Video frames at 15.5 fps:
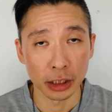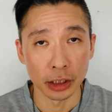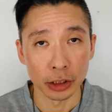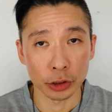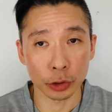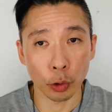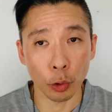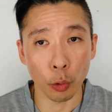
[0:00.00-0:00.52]

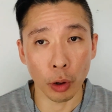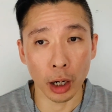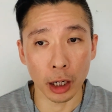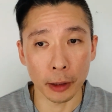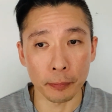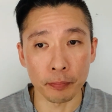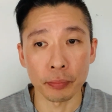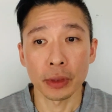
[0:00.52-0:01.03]
So
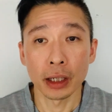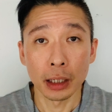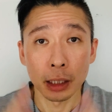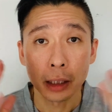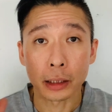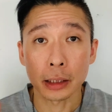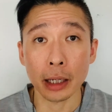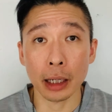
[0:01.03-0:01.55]

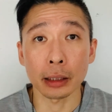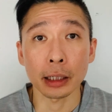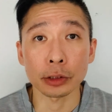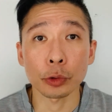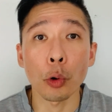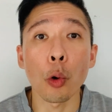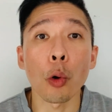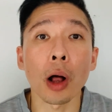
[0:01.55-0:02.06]
yeah, that's all.